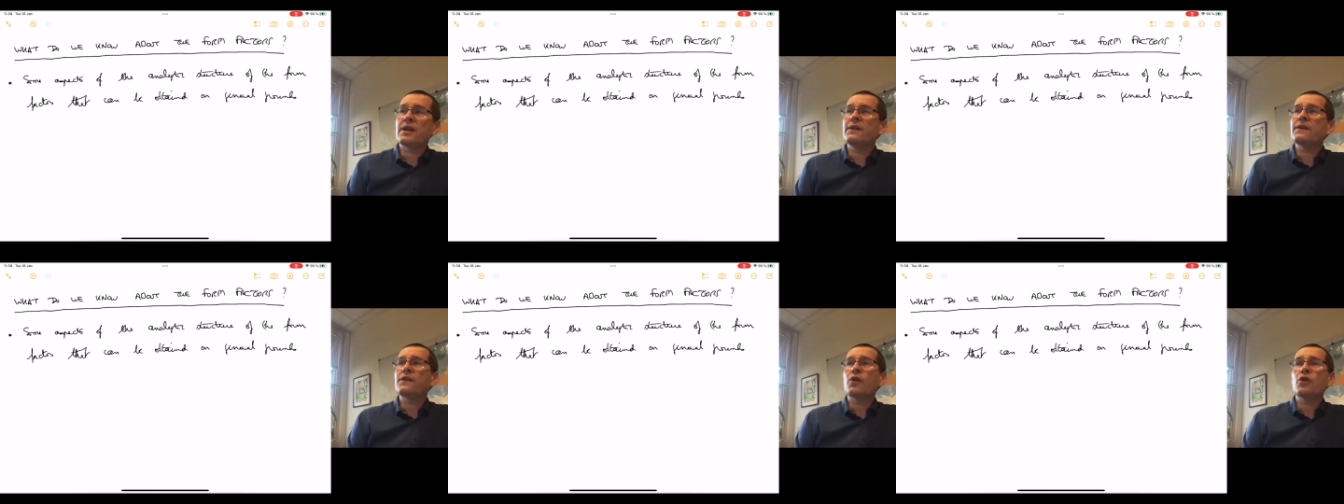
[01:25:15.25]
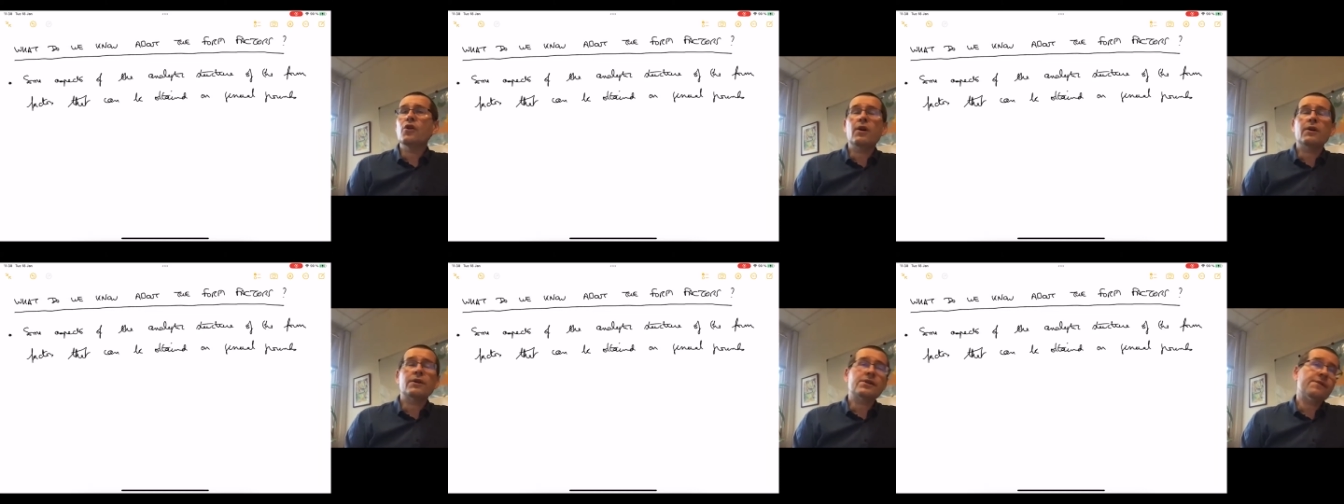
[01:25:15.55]
it
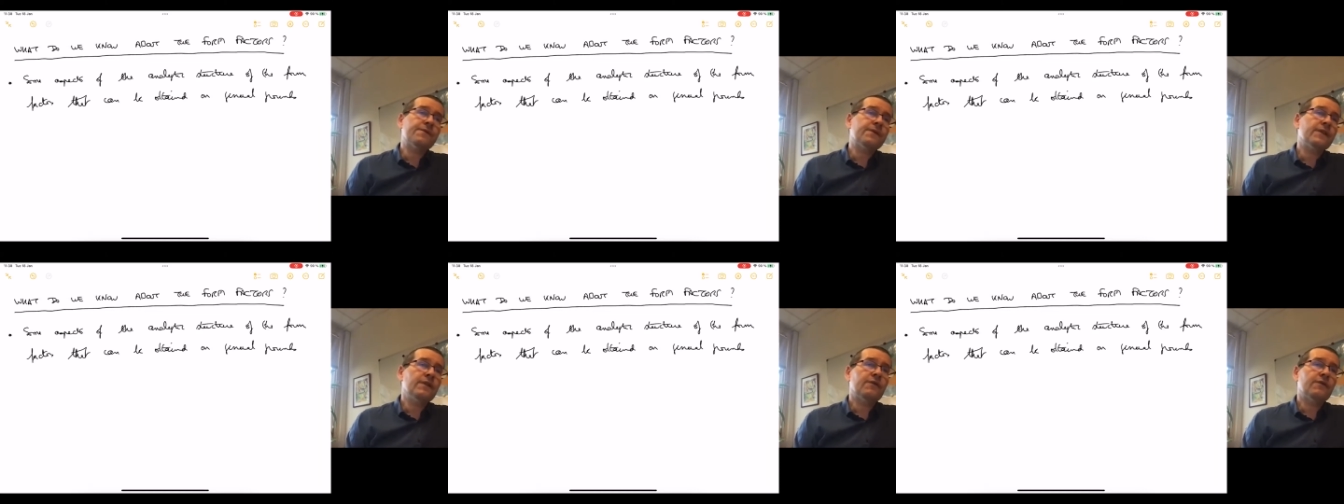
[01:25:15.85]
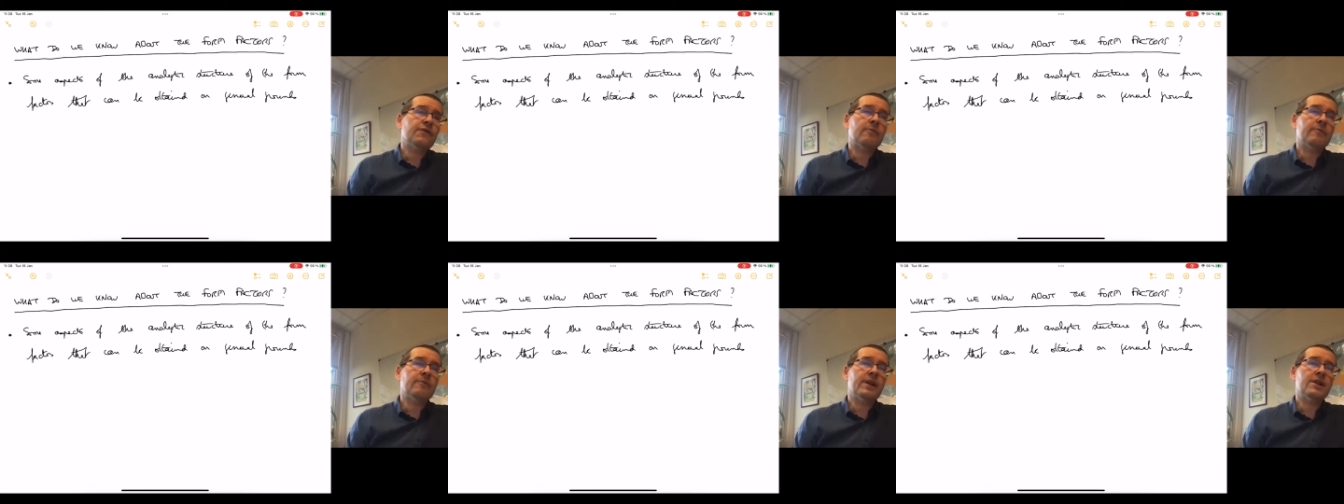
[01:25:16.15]
contains a lot
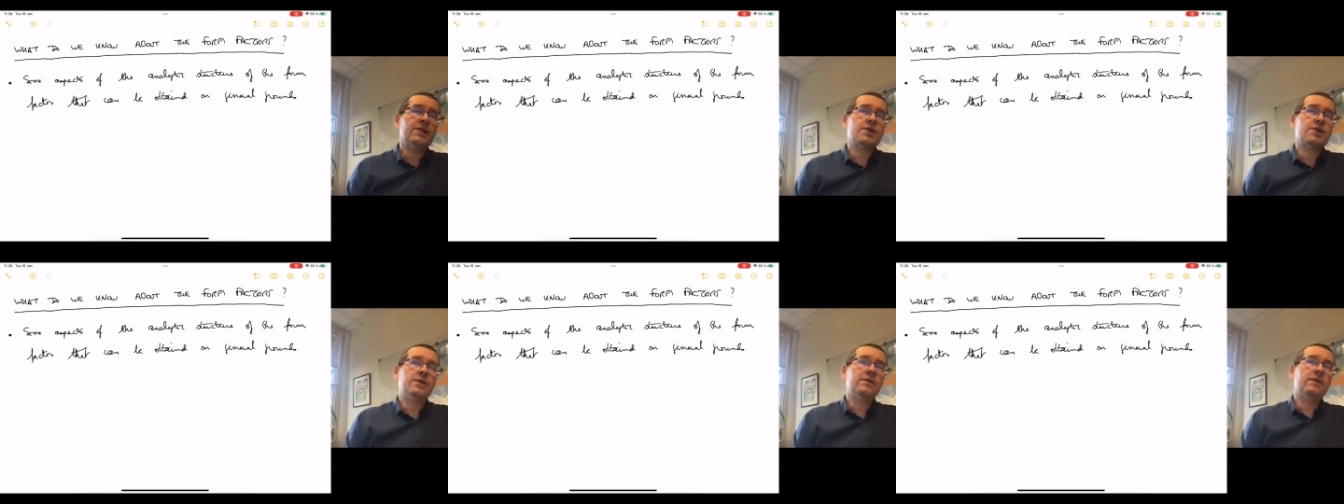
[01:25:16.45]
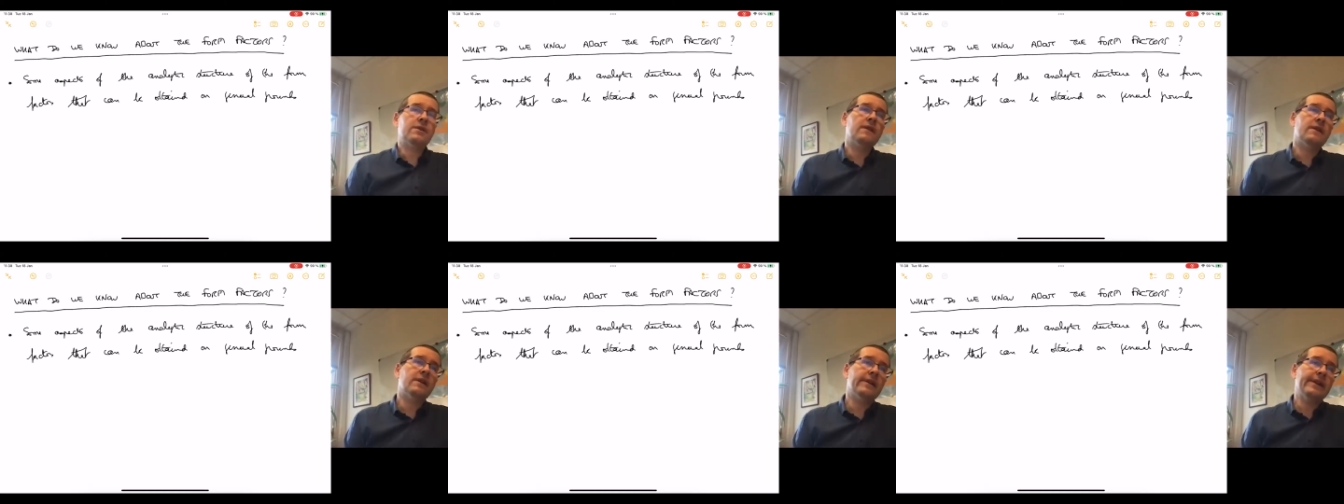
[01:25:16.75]
of
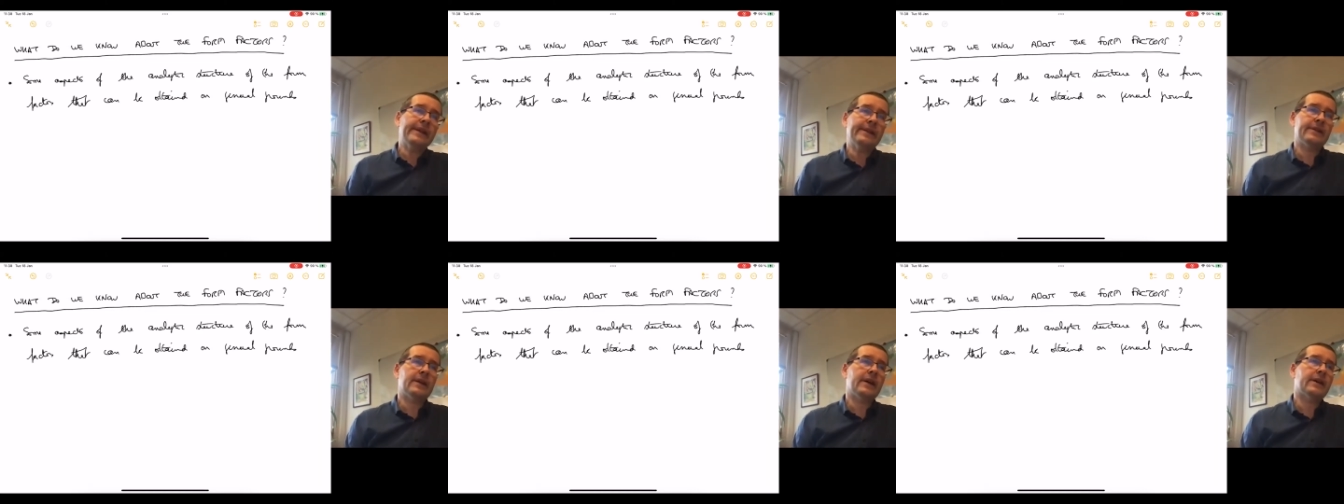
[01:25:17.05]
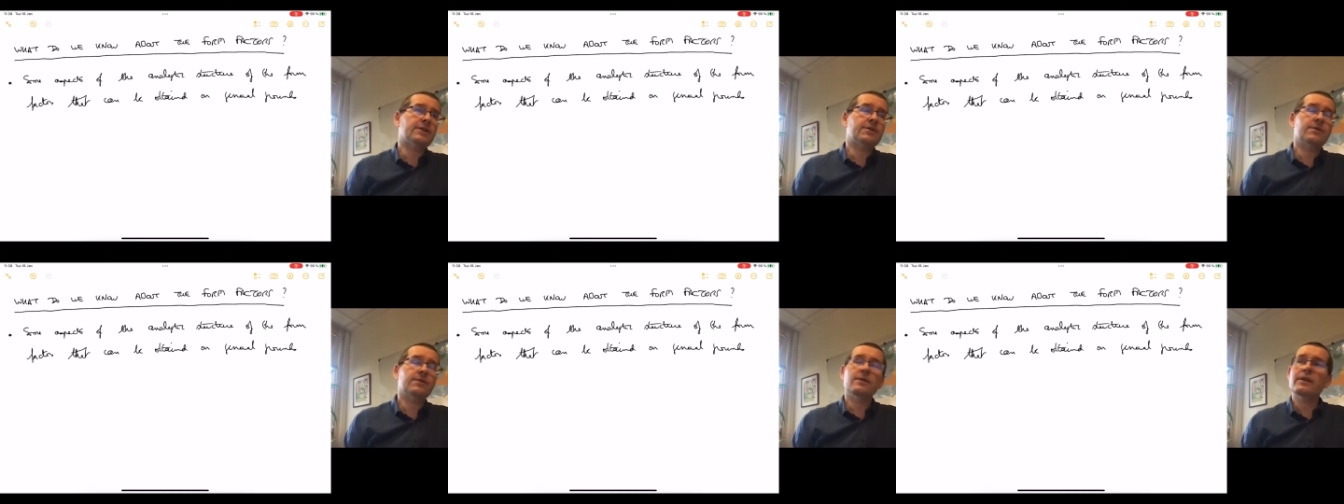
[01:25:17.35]
information, and
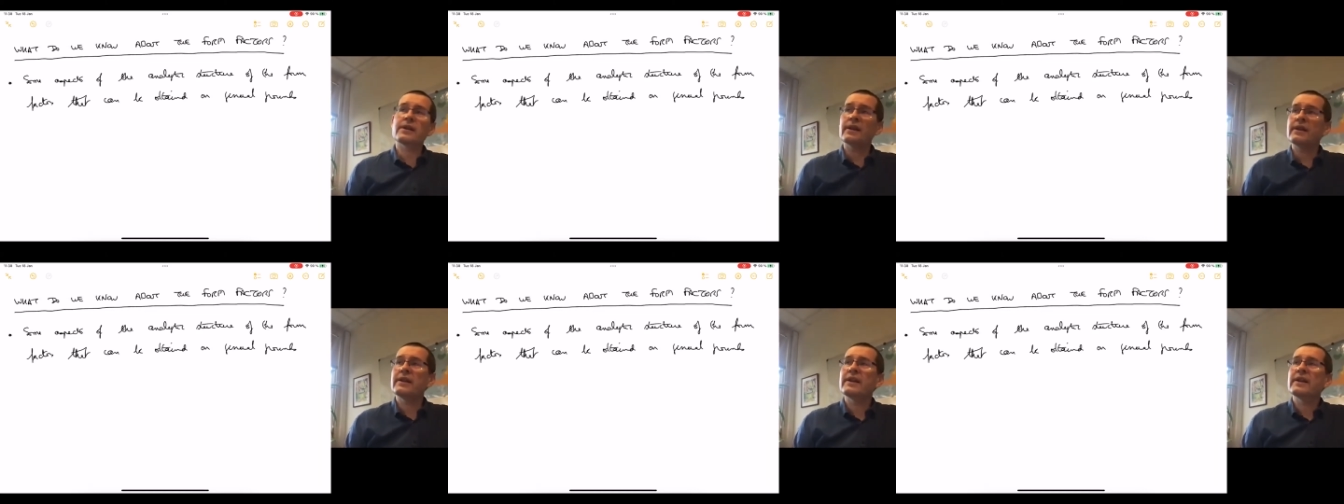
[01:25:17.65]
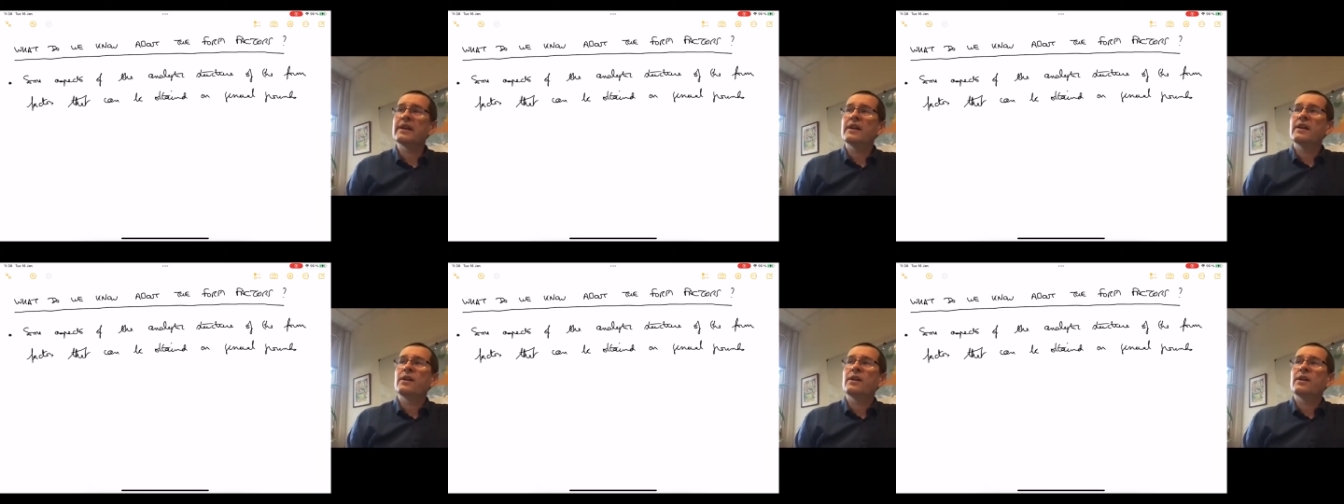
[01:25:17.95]
actually